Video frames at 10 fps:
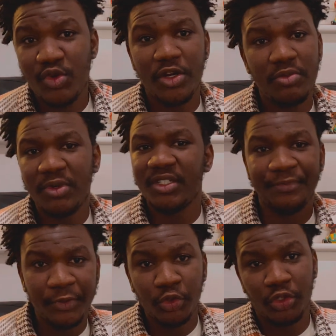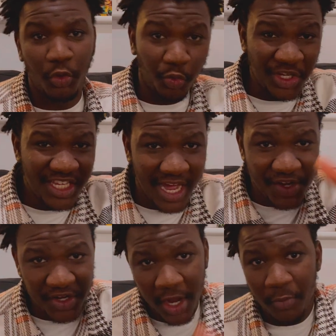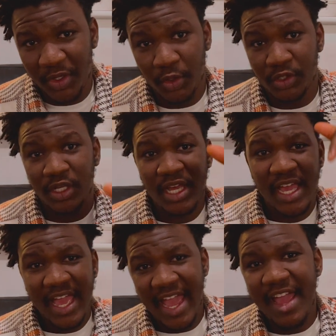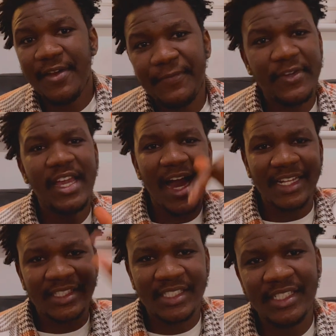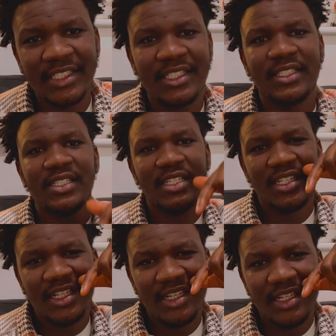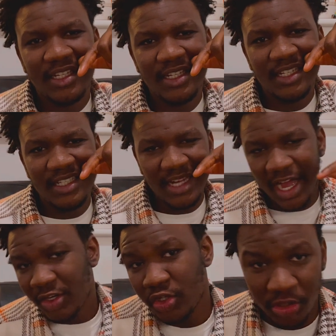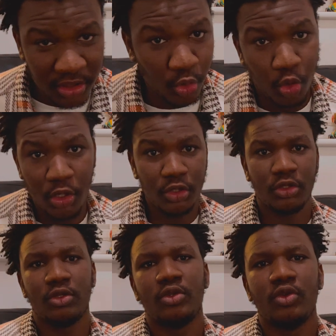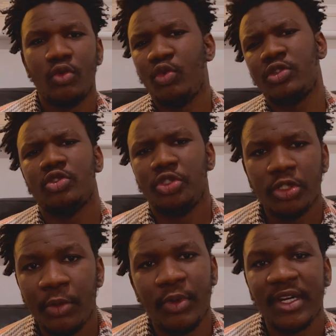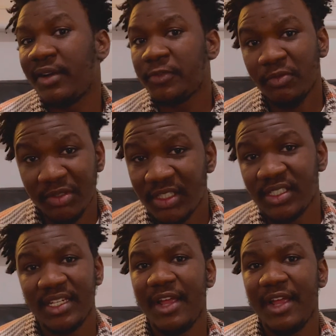We are no more the future. We are now, because every artist across the world wants to jump on Afrobeat.